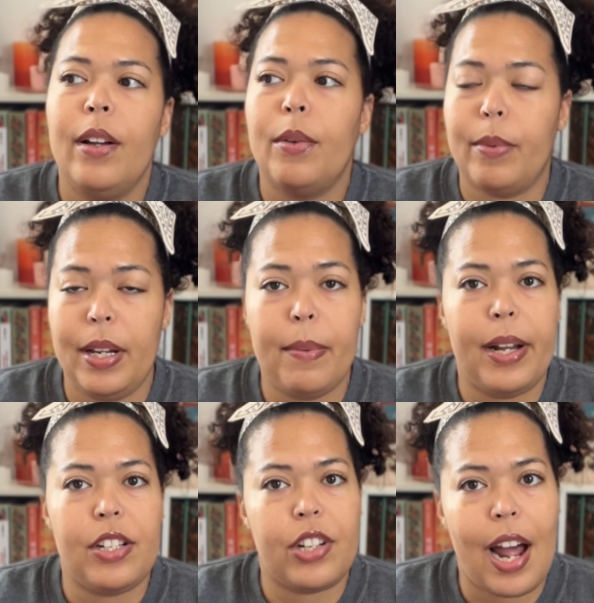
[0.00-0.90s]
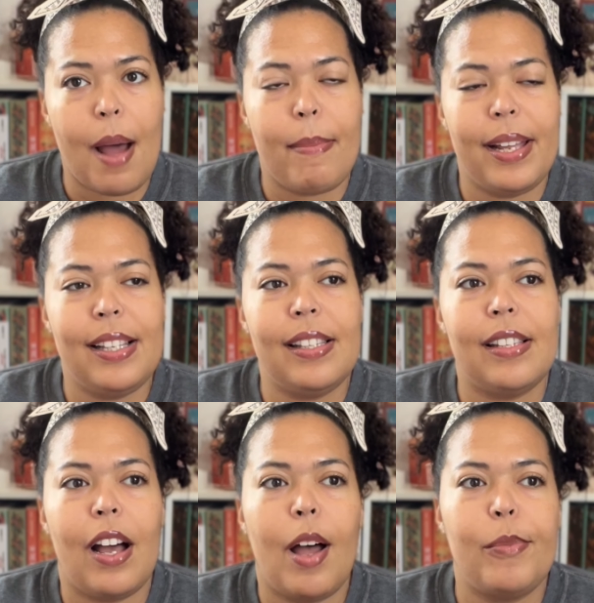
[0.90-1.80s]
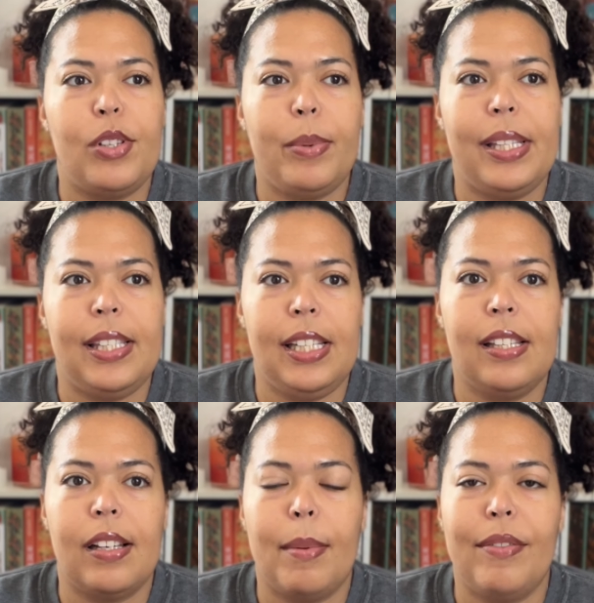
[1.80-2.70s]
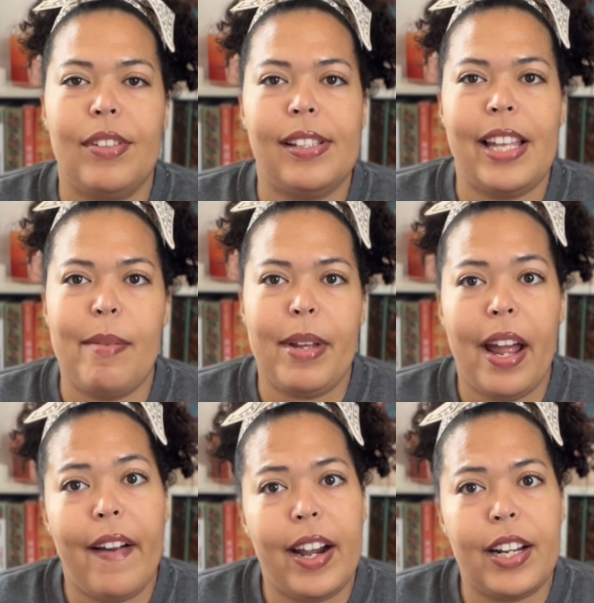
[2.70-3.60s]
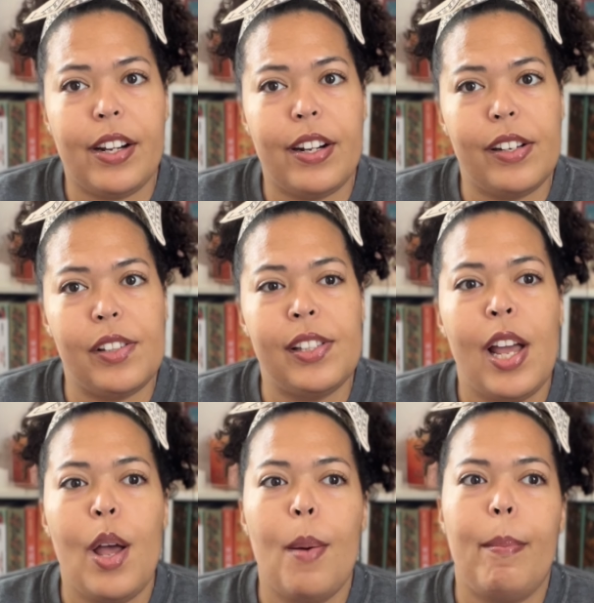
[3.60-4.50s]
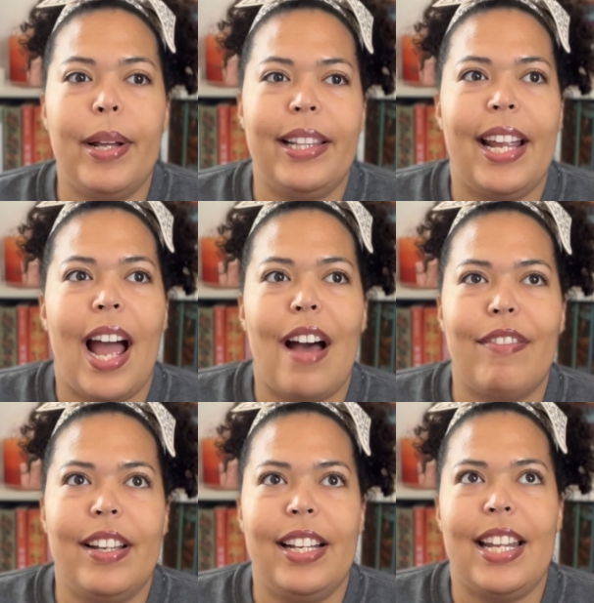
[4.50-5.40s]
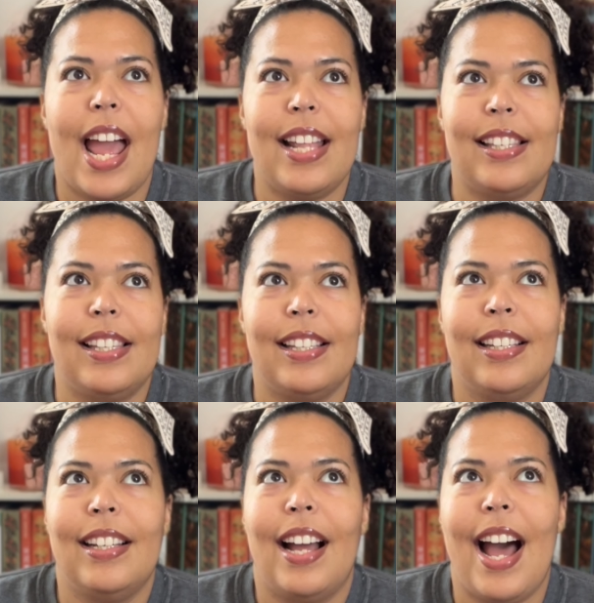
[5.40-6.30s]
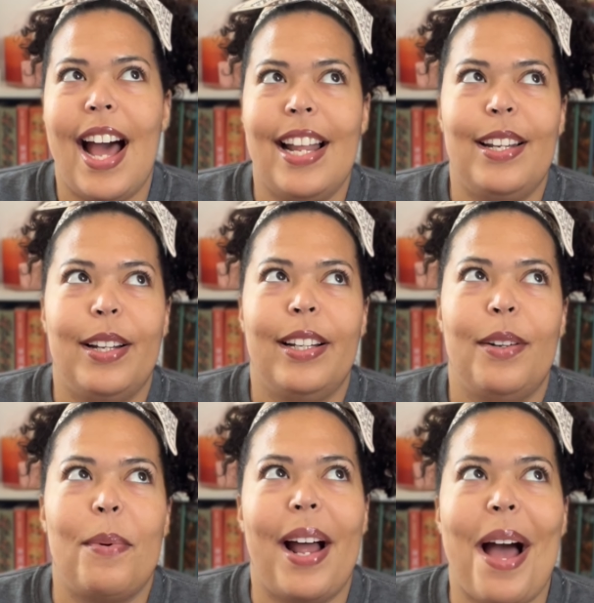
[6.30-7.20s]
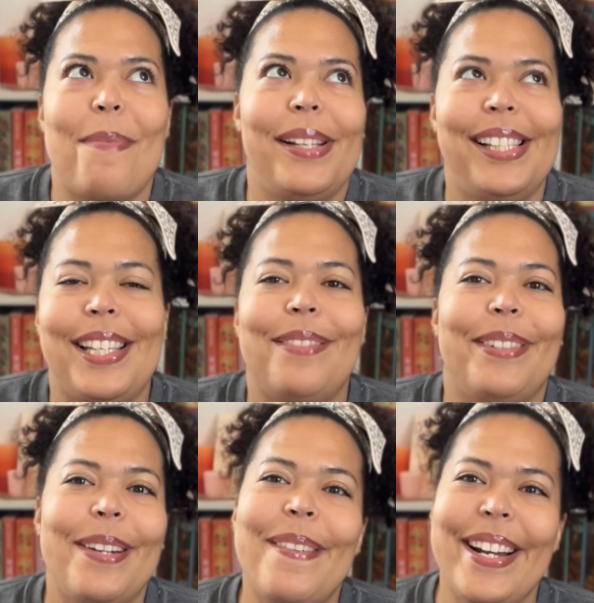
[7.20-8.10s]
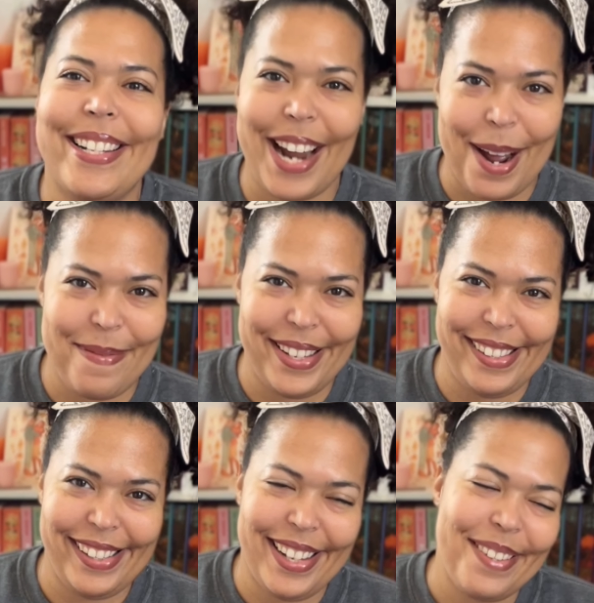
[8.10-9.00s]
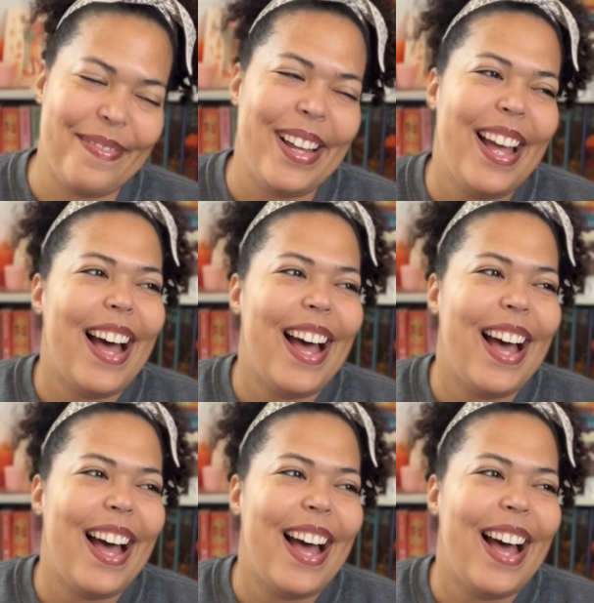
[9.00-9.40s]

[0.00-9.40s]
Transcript: Rewitched happens. So we see some of the same characters, but they haven't yet had what happens in Rewitch happen to them.